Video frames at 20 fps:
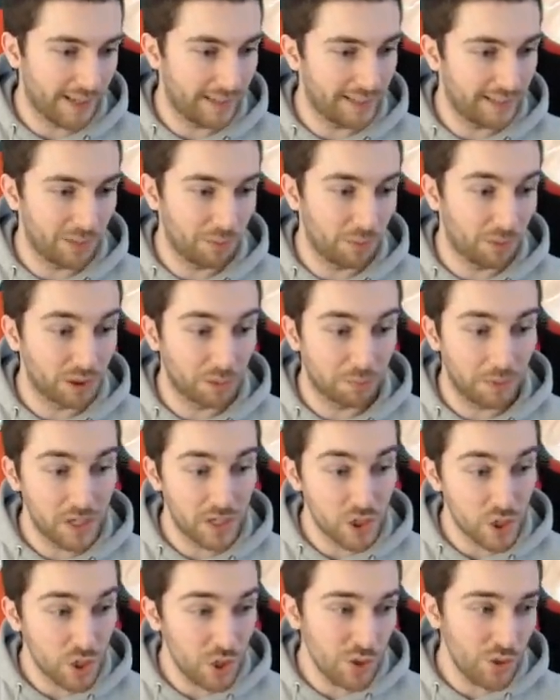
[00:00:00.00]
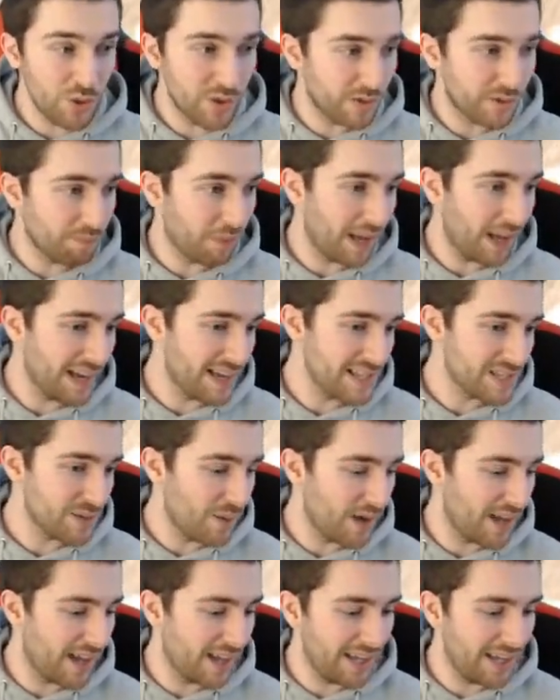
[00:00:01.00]
And then we'll just be two players
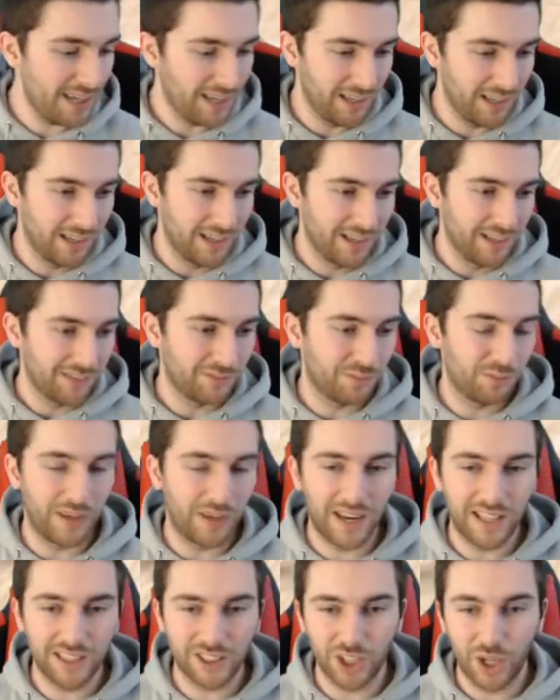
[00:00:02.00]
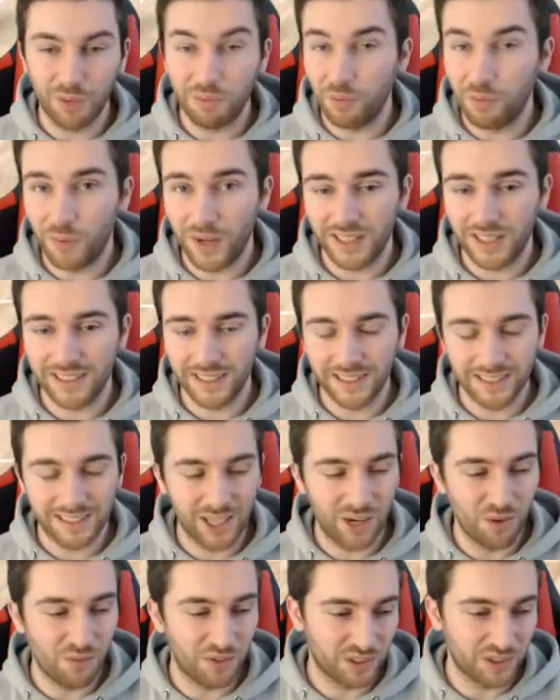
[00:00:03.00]
away from Galaxy Opal, Wes
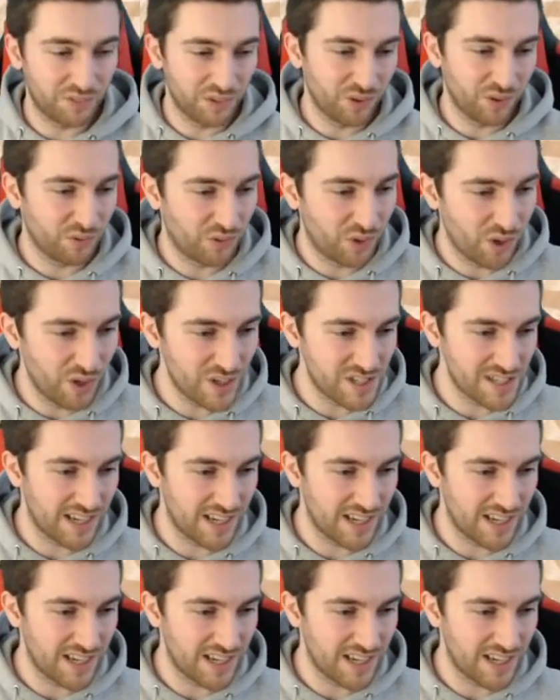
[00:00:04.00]
Unseld, which feels good.